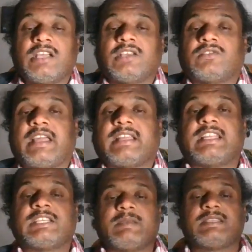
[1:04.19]
So like
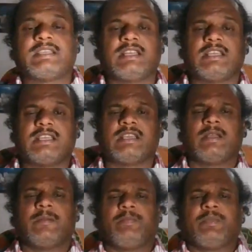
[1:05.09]
this basically
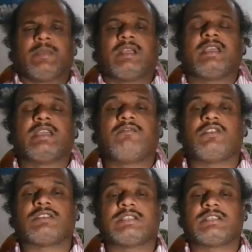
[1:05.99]
he
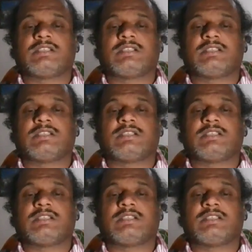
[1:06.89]
was